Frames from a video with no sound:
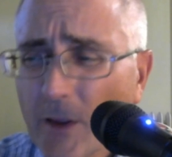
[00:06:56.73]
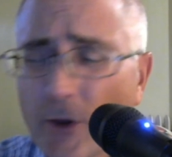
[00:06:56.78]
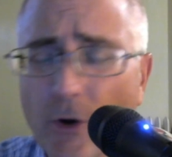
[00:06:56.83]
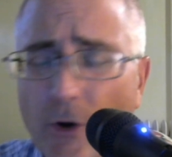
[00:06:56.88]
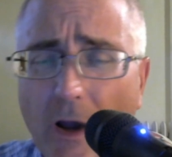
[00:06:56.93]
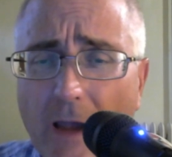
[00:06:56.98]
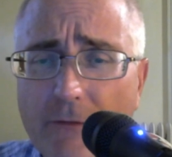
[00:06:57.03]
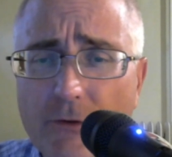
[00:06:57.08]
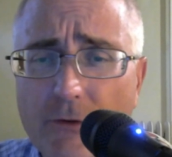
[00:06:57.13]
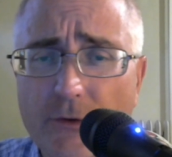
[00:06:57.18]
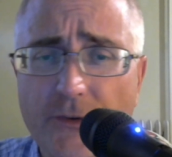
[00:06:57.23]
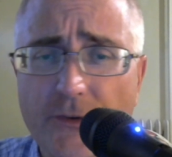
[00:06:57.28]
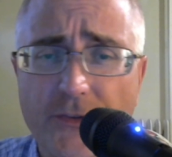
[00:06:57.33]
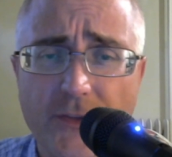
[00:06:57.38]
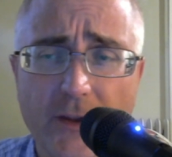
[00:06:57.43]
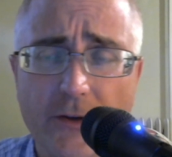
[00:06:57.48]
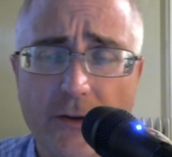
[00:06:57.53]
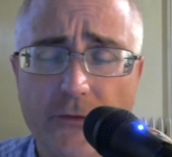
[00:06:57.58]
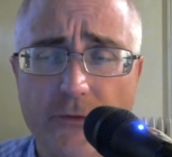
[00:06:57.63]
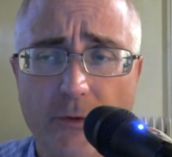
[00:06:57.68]
I've used
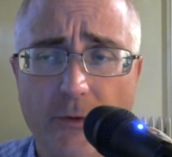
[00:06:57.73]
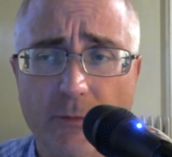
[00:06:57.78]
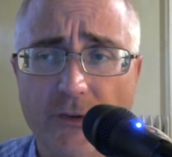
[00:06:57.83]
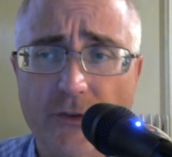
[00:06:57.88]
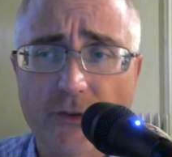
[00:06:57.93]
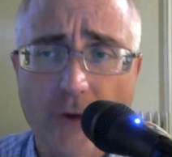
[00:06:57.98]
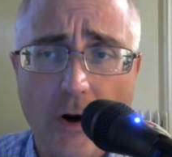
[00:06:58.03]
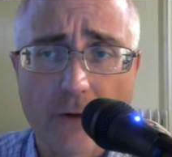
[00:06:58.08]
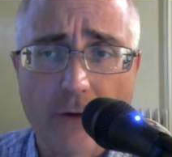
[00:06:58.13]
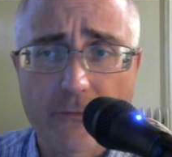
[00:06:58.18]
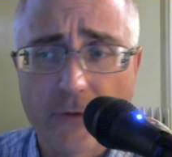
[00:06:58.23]
things from Star